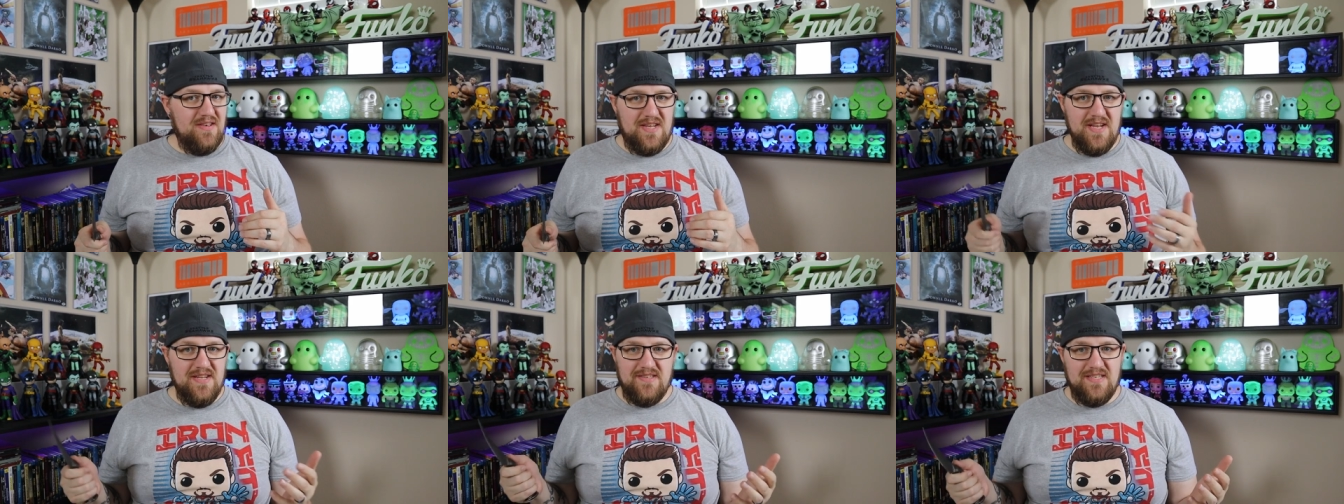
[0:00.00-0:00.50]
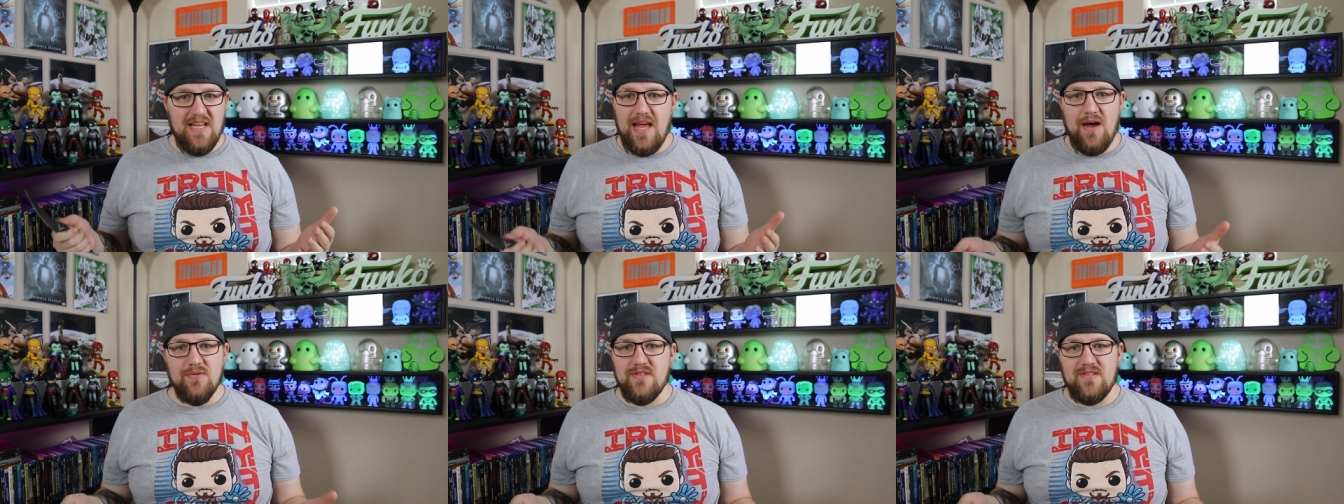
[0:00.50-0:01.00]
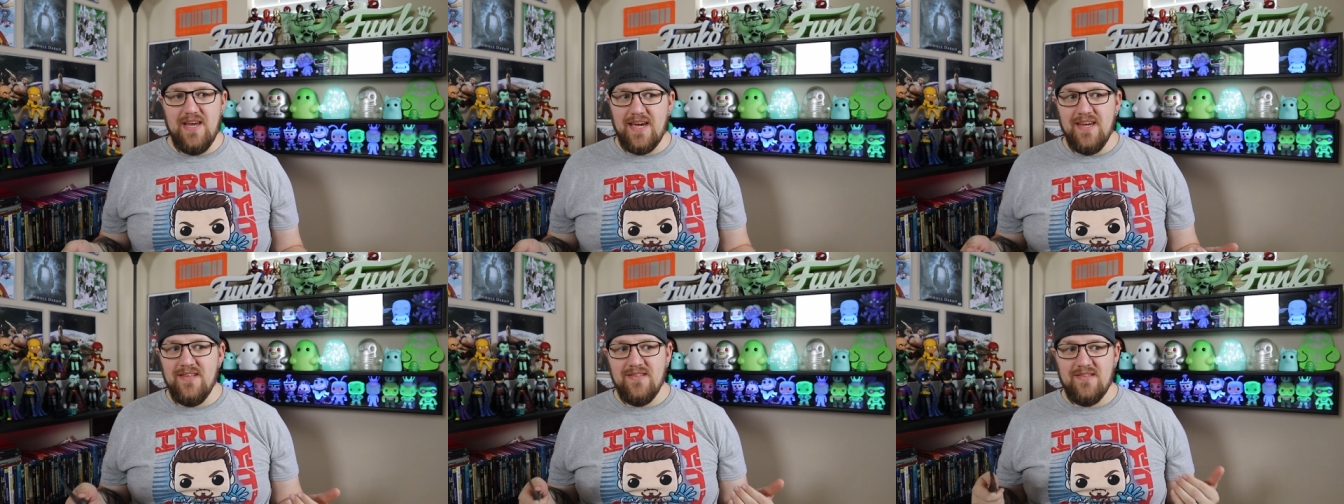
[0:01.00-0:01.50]
didn't sell out in
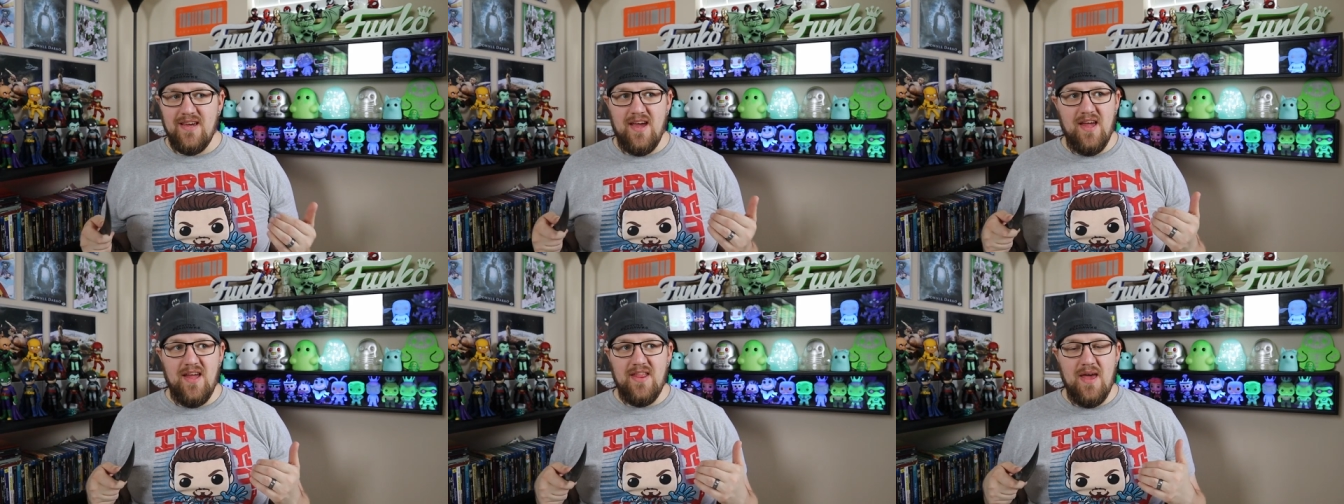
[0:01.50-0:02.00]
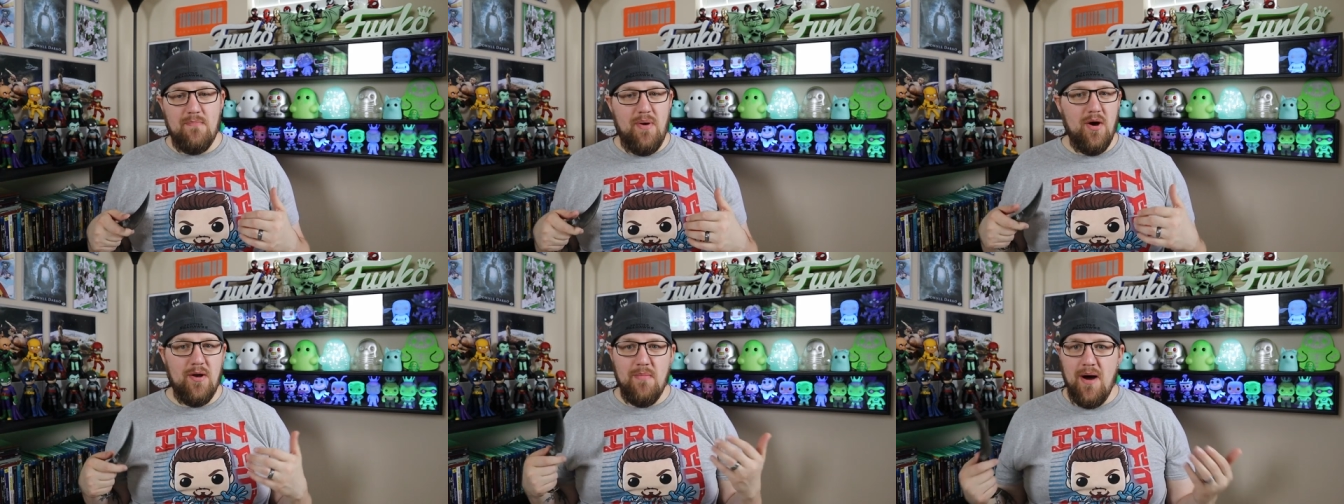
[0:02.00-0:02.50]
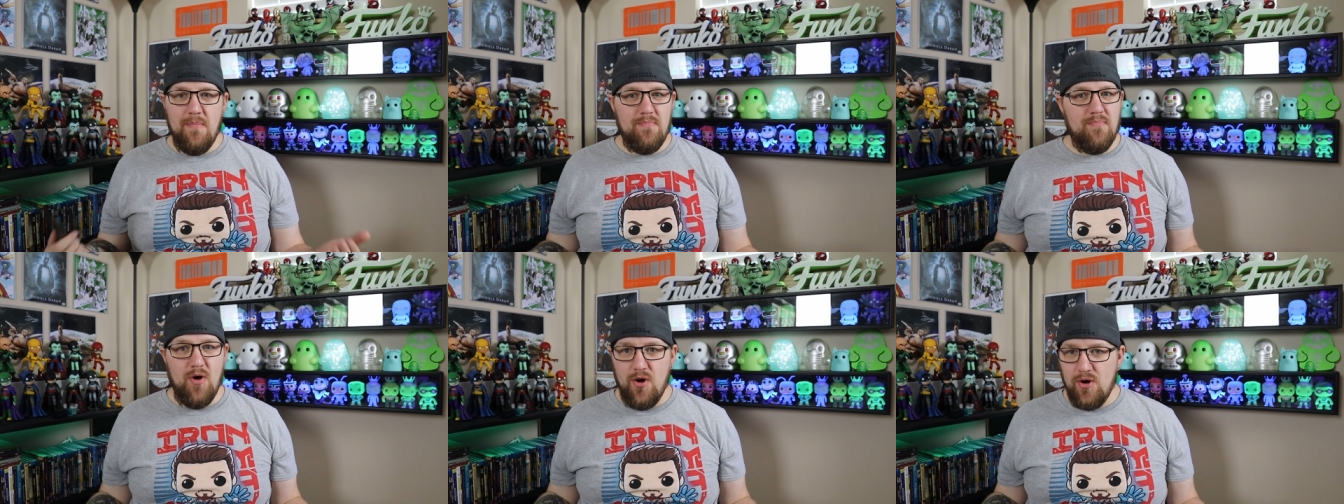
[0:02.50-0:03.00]
seconds and they put them
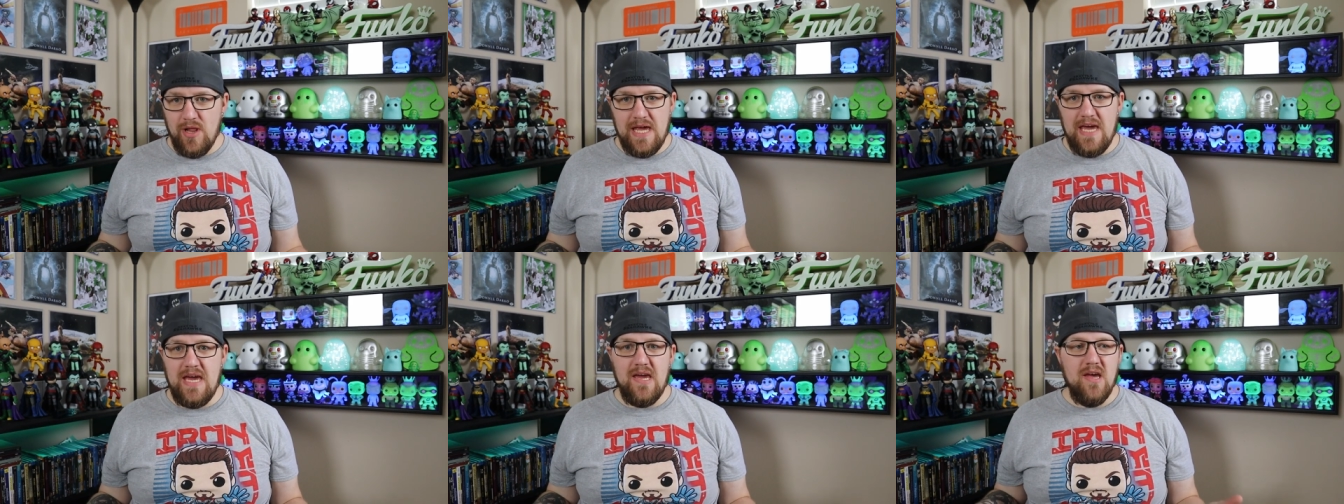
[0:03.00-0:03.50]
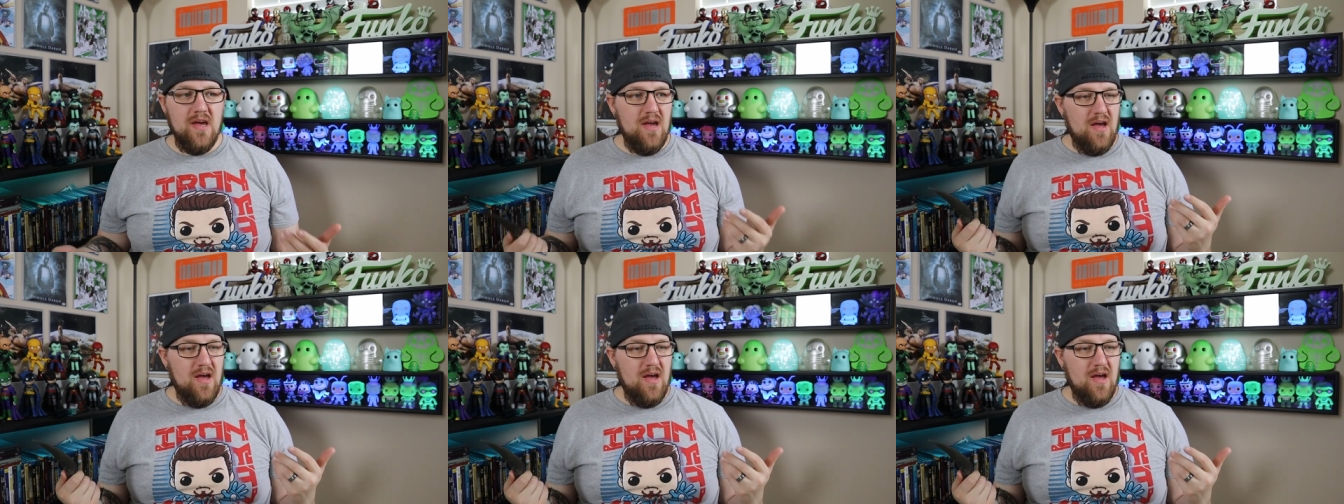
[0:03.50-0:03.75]
up early.